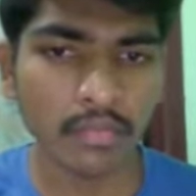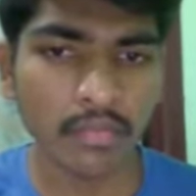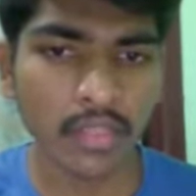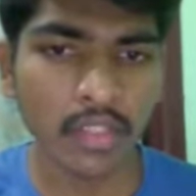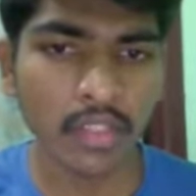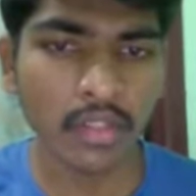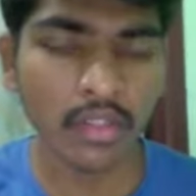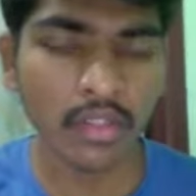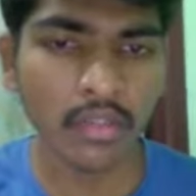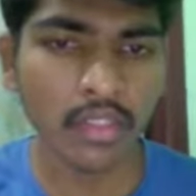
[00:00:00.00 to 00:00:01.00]
The
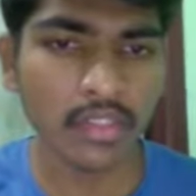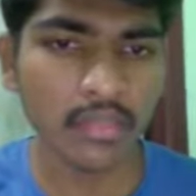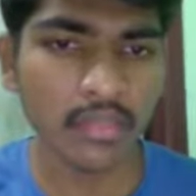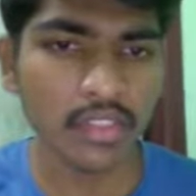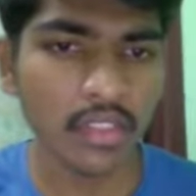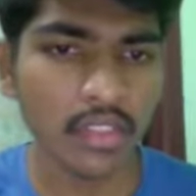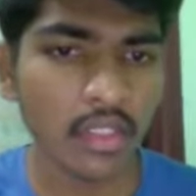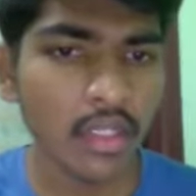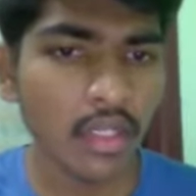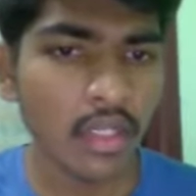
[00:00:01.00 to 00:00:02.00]
concept is
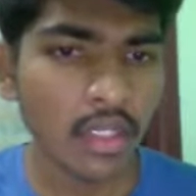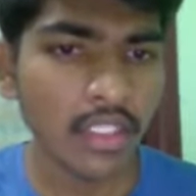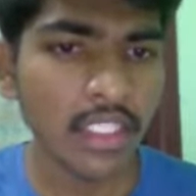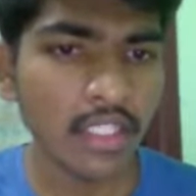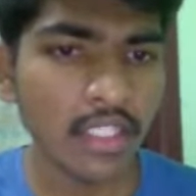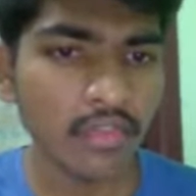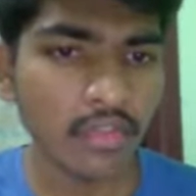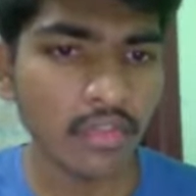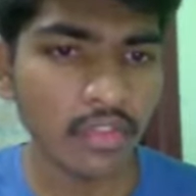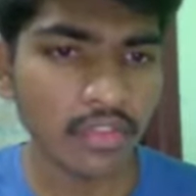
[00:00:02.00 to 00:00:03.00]
dinner
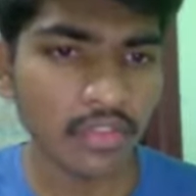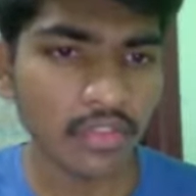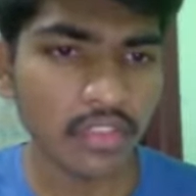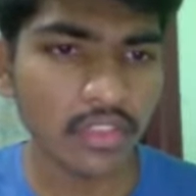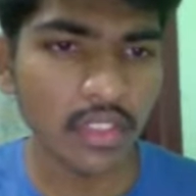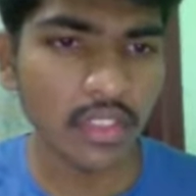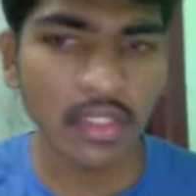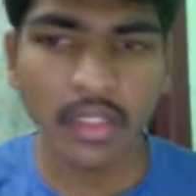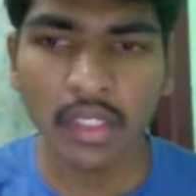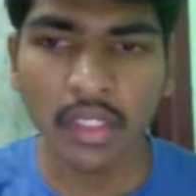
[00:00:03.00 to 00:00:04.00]
philosophers.
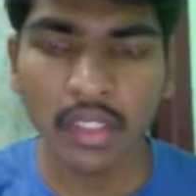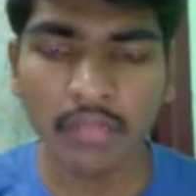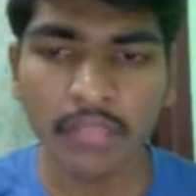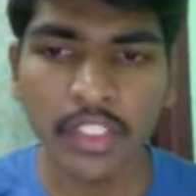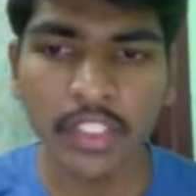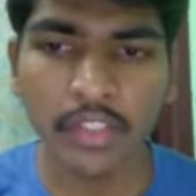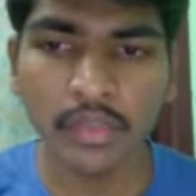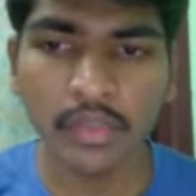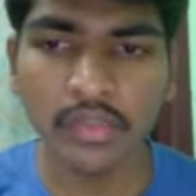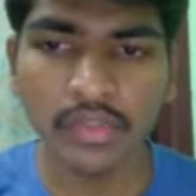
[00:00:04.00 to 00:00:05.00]
We need to
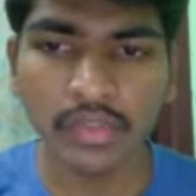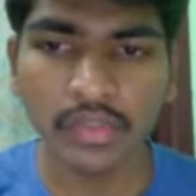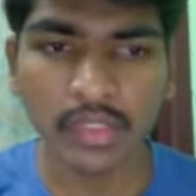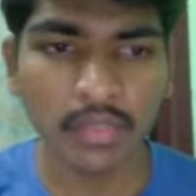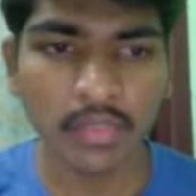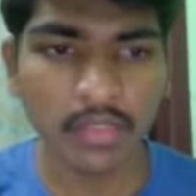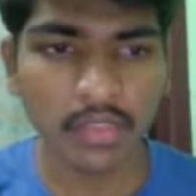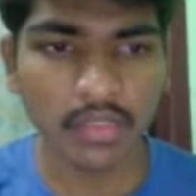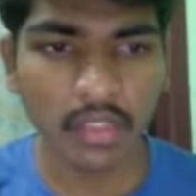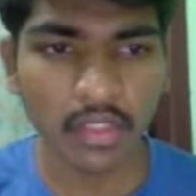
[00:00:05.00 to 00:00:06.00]
use C++
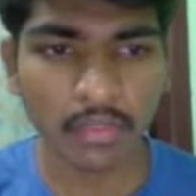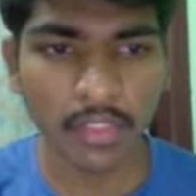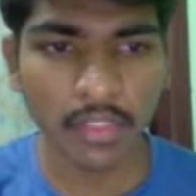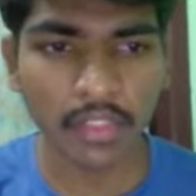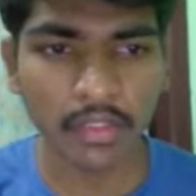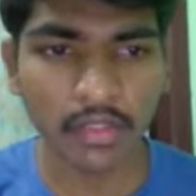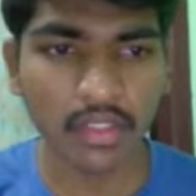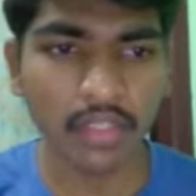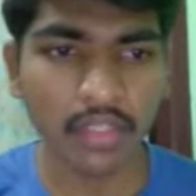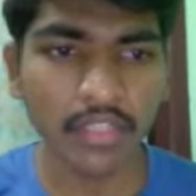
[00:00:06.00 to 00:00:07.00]
or Python.
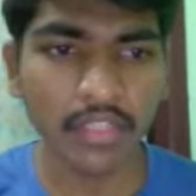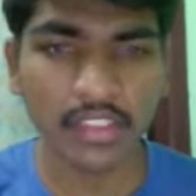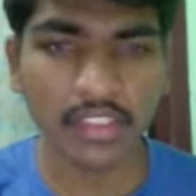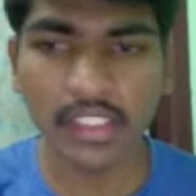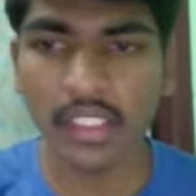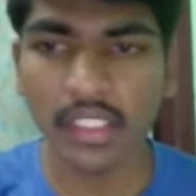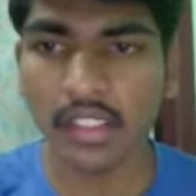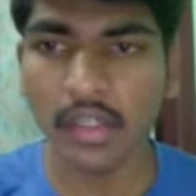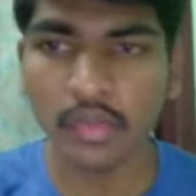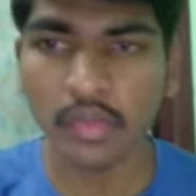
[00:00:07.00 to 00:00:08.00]
Now we can see
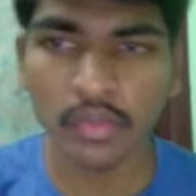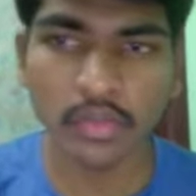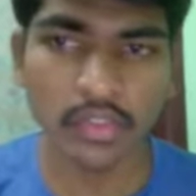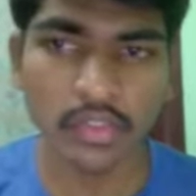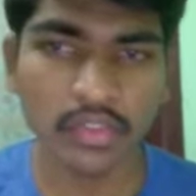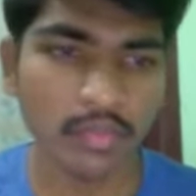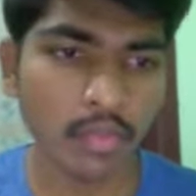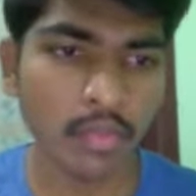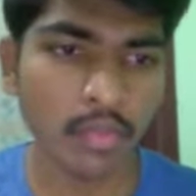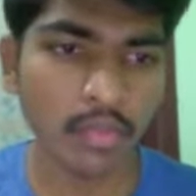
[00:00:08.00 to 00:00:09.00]
how to do this
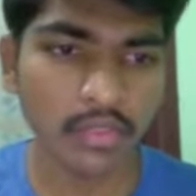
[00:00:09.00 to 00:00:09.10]
problem.